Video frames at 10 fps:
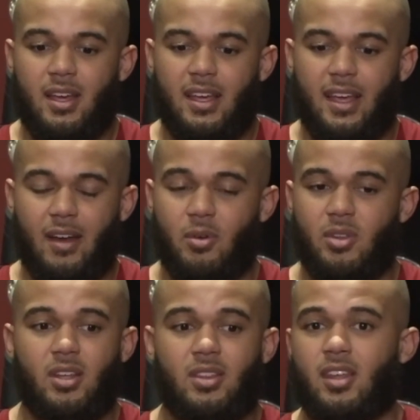
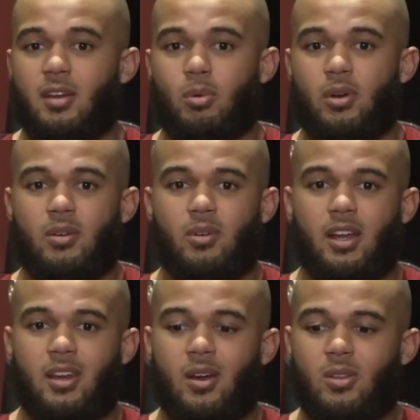everything that they bring
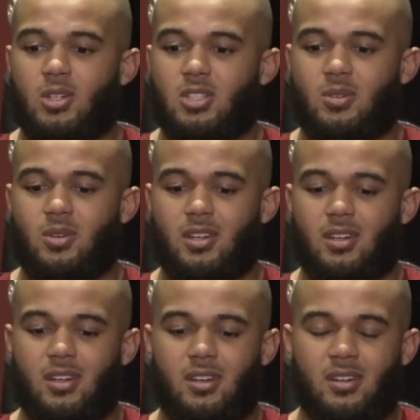right now. They're showing
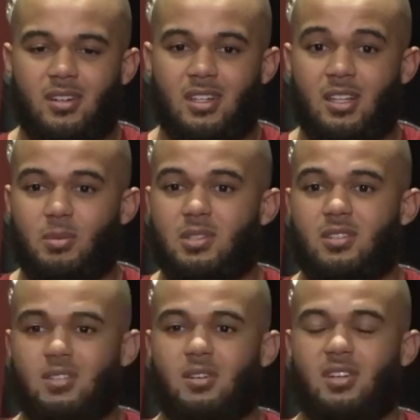uh,
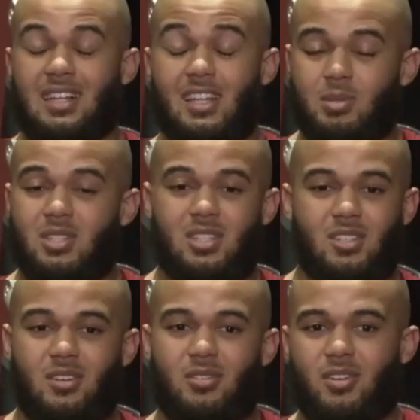glimpses of glimpses
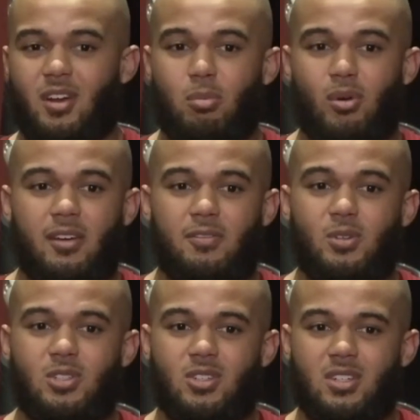of a bright
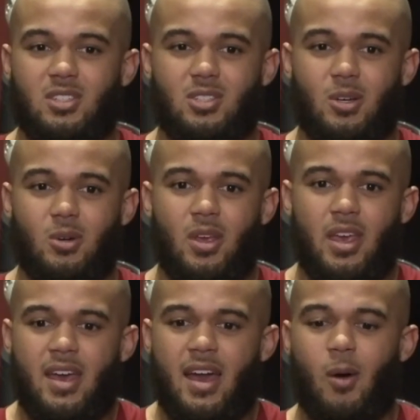future. And so
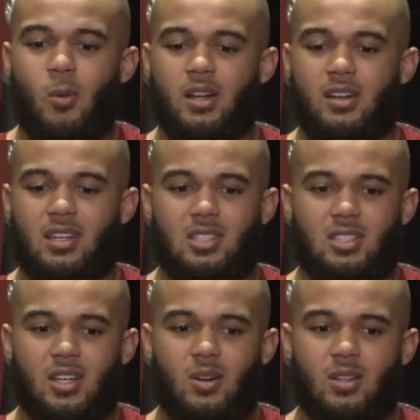I wouldn't
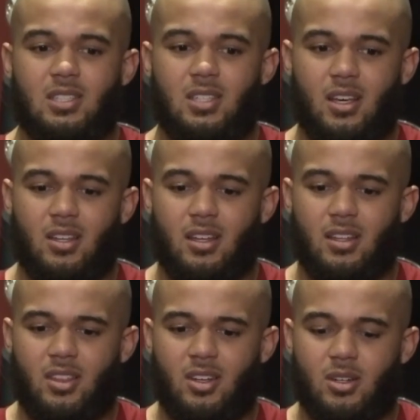necessarily say that
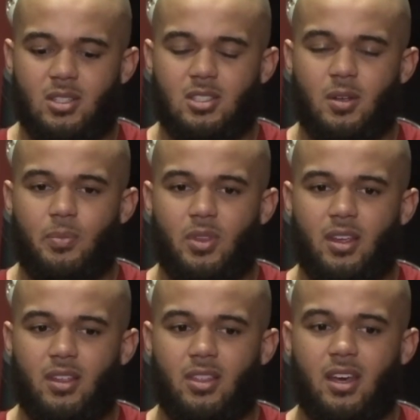there's
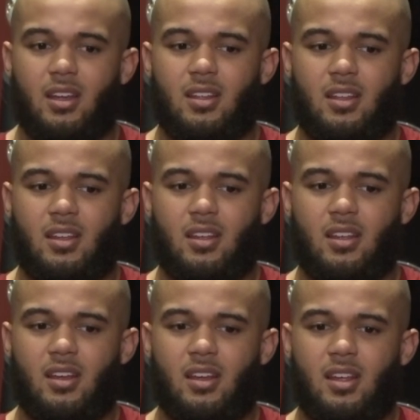something that
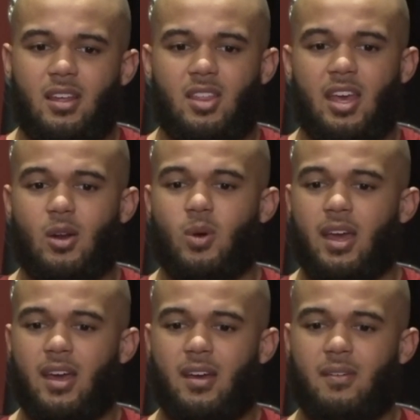they don't
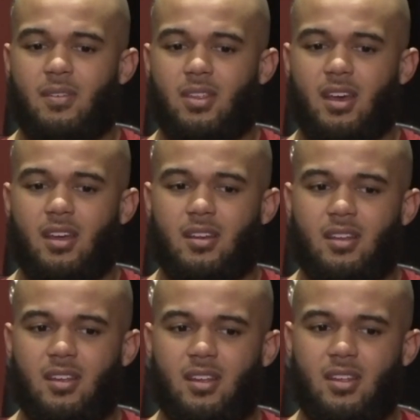have that
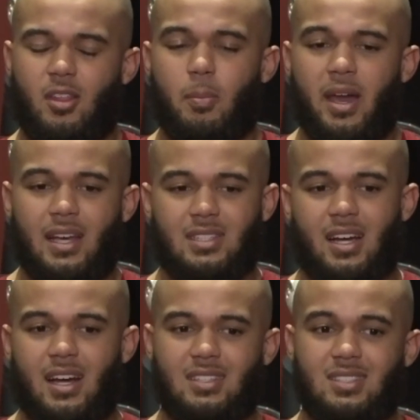the past
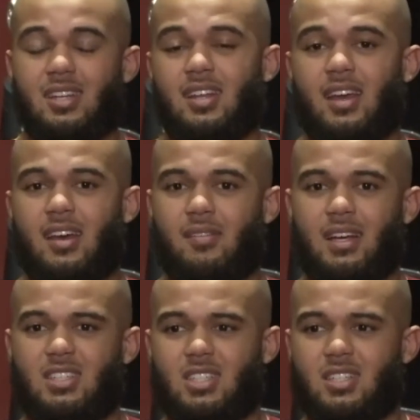guys didn't have,
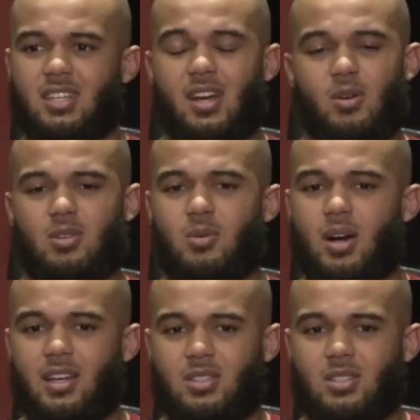like just character wise or